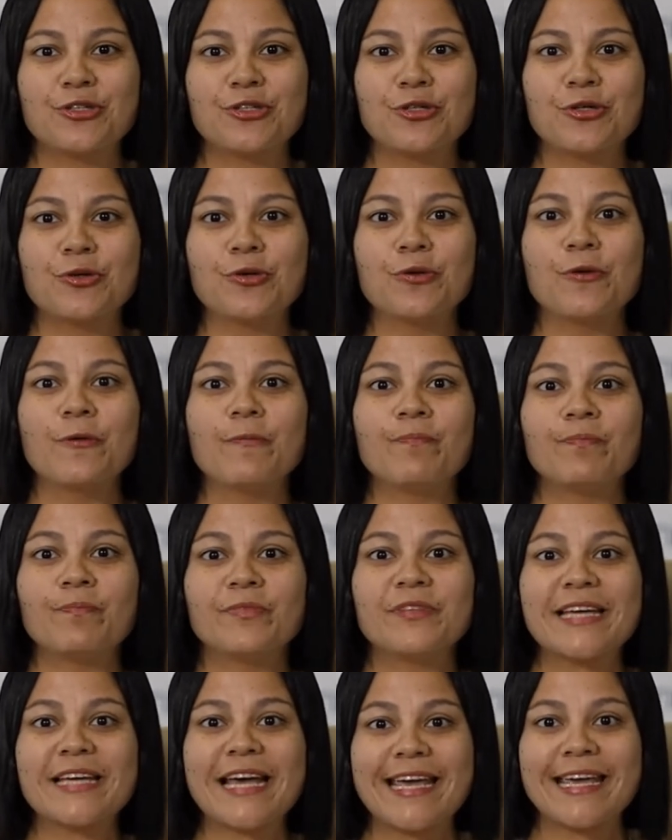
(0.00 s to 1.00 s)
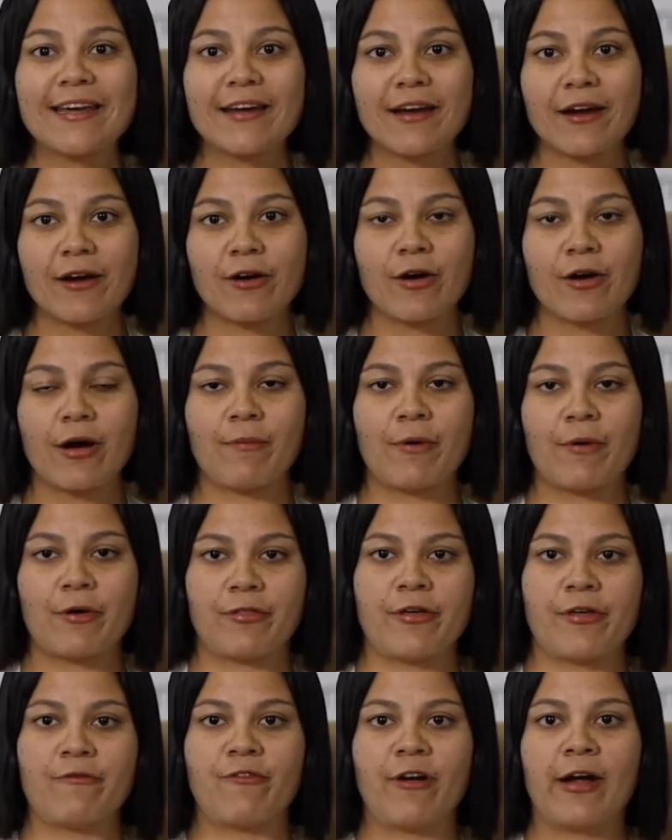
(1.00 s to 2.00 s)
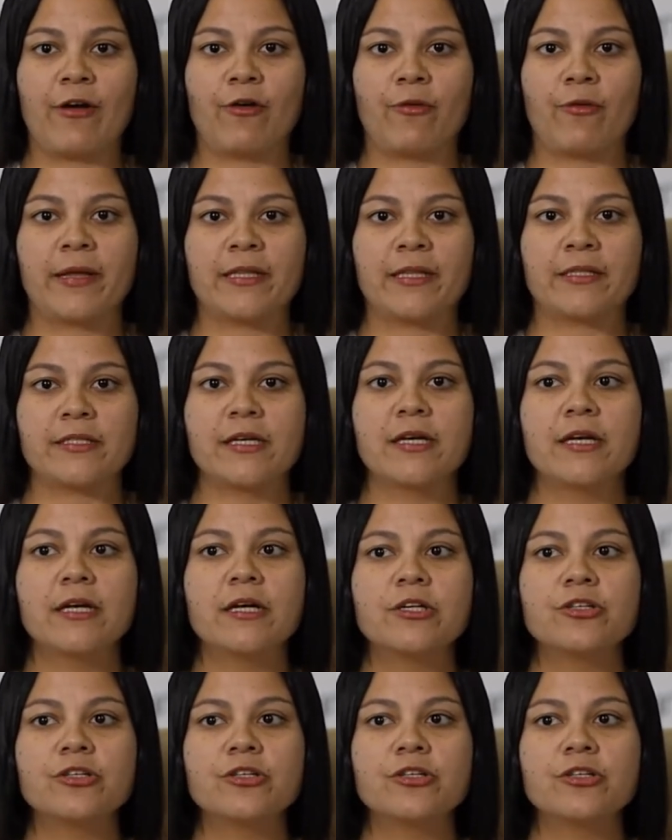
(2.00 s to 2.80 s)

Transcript: to take care about the environment.